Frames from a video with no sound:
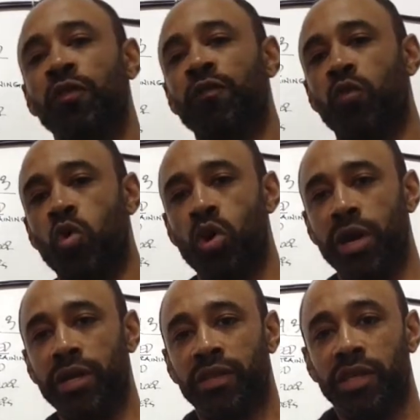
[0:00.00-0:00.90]

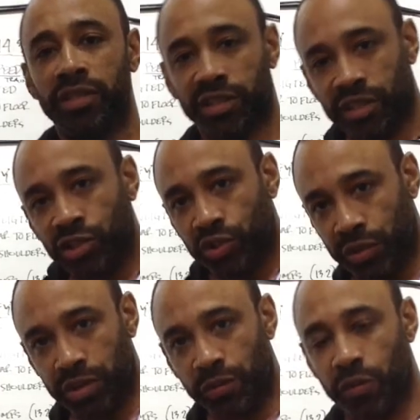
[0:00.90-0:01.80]
avoid the
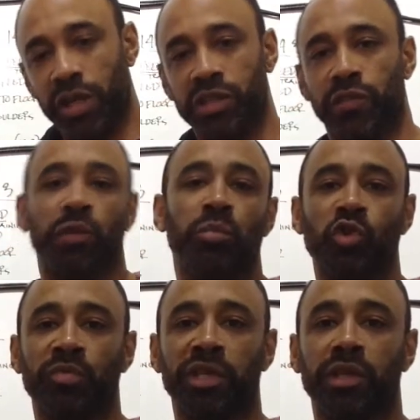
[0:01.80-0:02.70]
eccentric phase of the
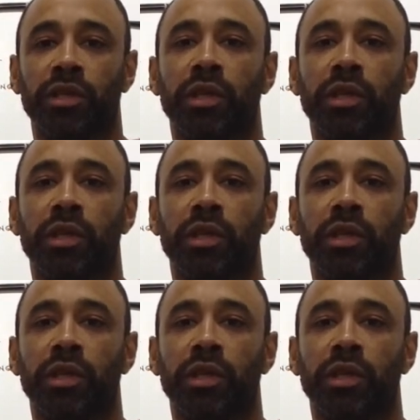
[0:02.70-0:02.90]
movement.